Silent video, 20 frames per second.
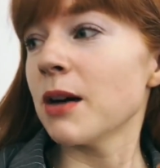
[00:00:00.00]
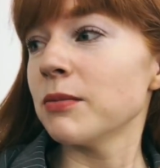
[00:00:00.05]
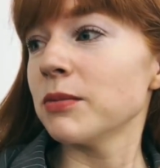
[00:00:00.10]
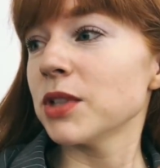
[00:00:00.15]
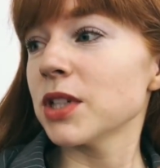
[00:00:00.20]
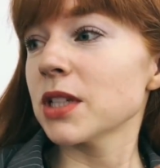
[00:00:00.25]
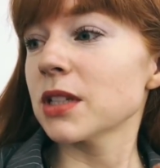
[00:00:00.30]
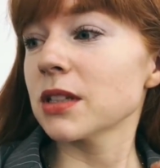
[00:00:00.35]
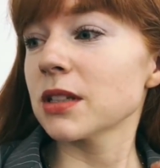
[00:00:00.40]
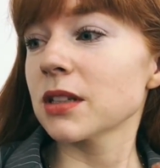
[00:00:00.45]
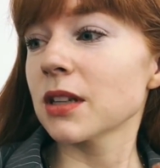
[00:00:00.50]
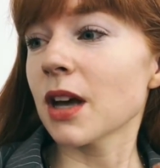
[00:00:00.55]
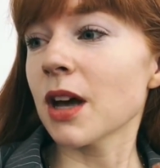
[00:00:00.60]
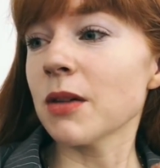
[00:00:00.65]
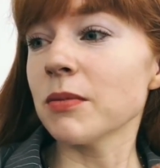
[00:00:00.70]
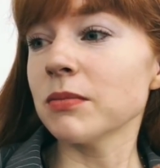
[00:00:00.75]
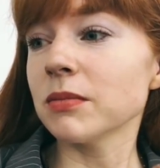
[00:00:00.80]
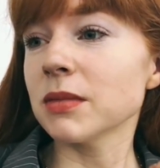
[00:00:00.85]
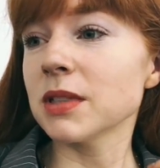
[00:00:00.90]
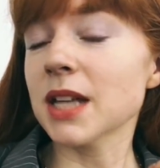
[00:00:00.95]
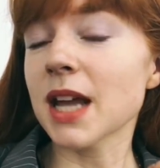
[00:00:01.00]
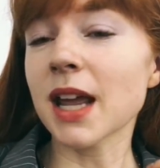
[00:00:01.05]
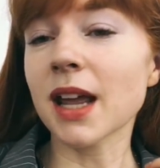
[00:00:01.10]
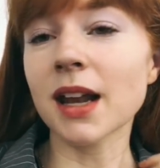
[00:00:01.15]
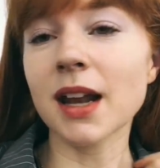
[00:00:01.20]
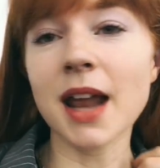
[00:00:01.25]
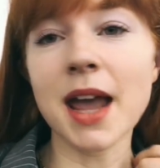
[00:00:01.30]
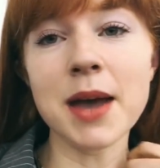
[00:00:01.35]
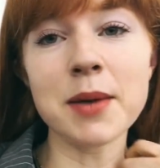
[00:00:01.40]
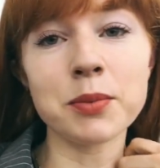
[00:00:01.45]
Just come take a
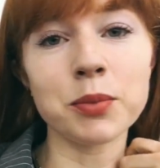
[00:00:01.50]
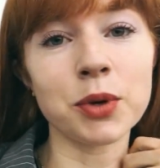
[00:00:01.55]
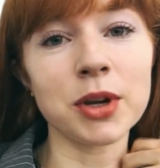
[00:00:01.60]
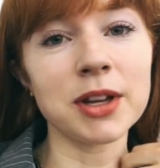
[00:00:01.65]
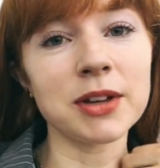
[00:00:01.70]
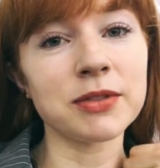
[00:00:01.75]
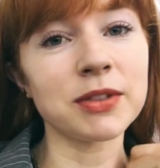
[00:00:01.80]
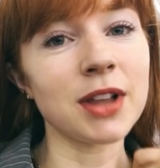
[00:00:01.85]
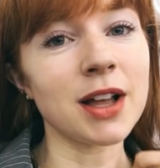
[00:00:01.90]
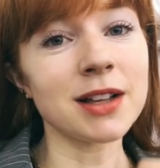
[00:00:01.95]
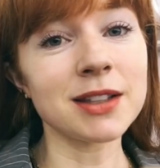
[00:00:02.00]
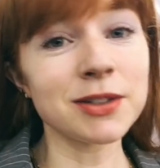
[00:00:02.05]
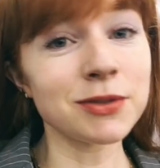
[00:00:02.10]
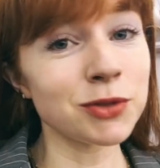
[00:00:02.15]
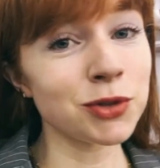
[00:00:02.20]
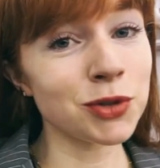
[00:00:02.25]
nap. We have lots of